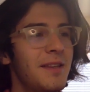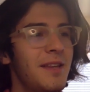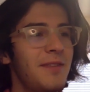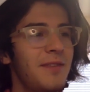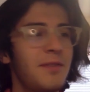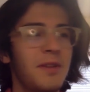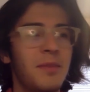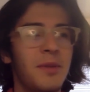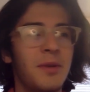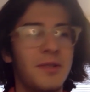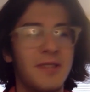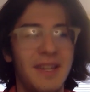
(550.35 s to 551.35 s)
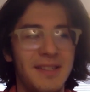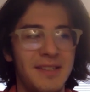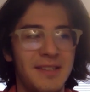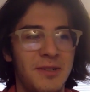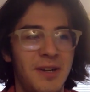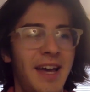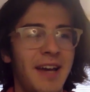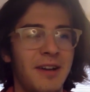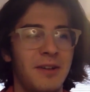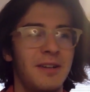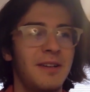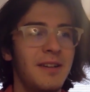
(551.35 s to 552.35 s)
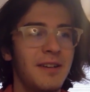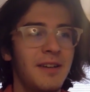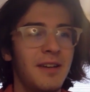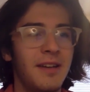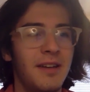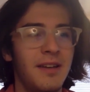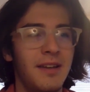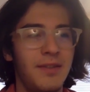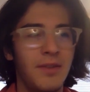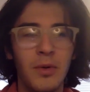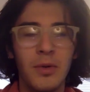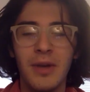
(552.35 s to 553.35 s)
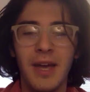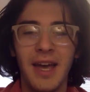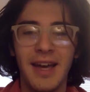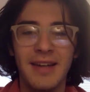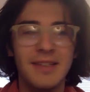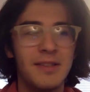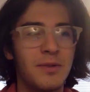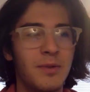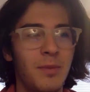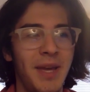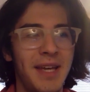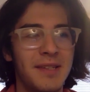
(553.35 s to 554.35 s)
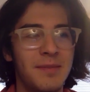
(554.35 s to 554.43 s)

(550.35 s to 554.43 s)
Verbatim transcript: life of a computer scientist or a hacker. Have you ever hacked into a bank's